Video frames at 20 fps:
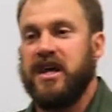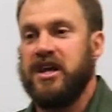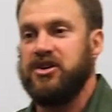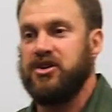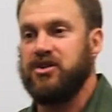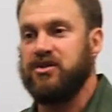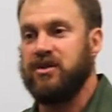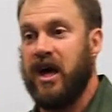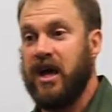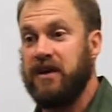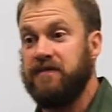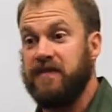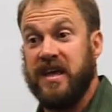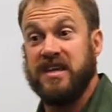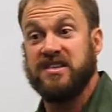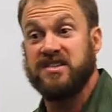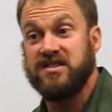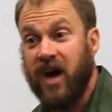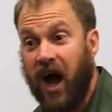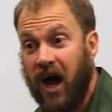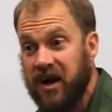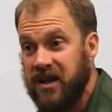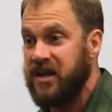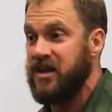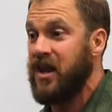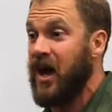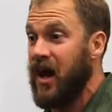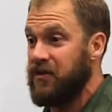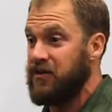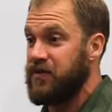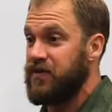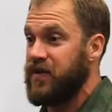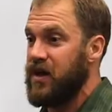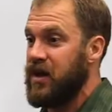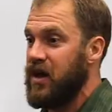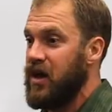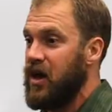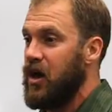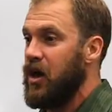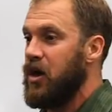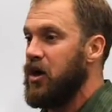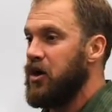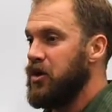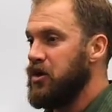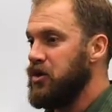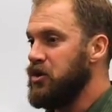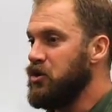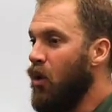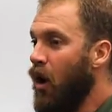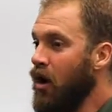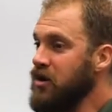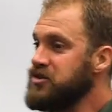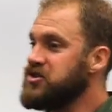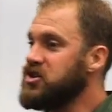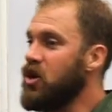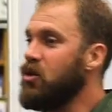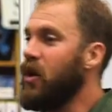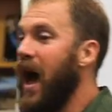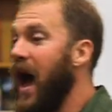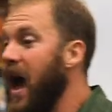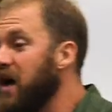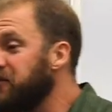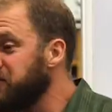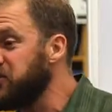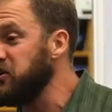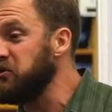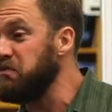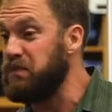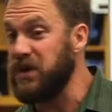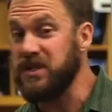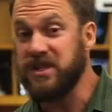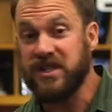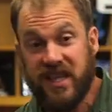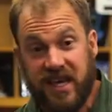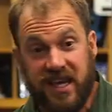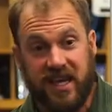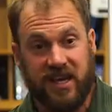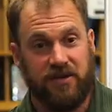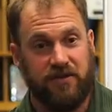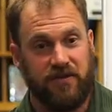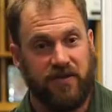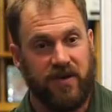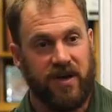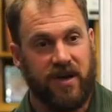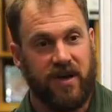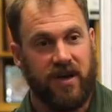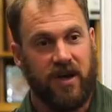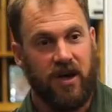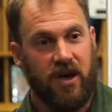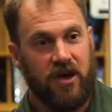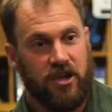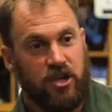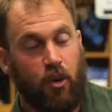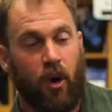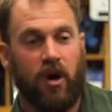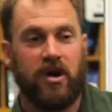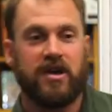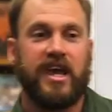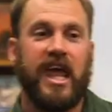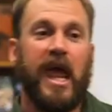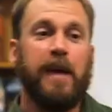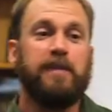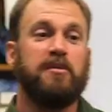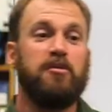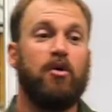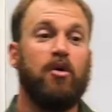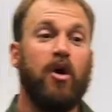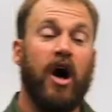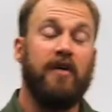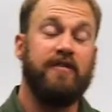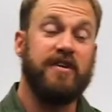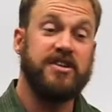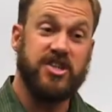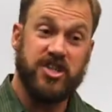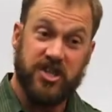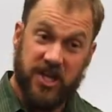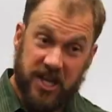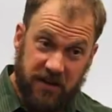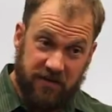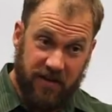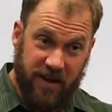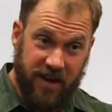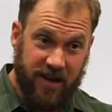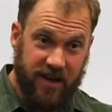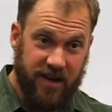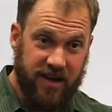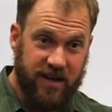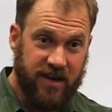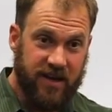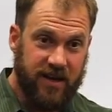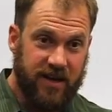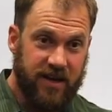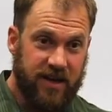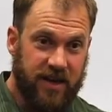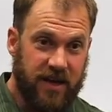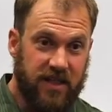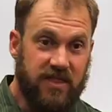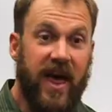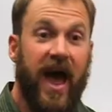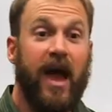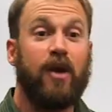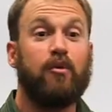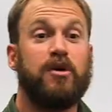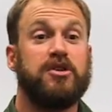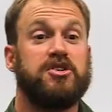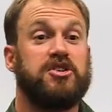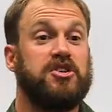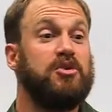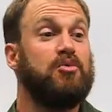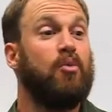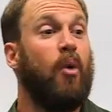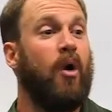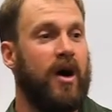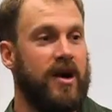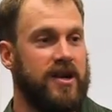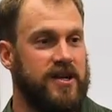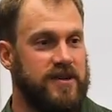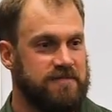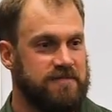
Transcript: in your life is not enough. You also have to believe you are capable of achieving that which you want.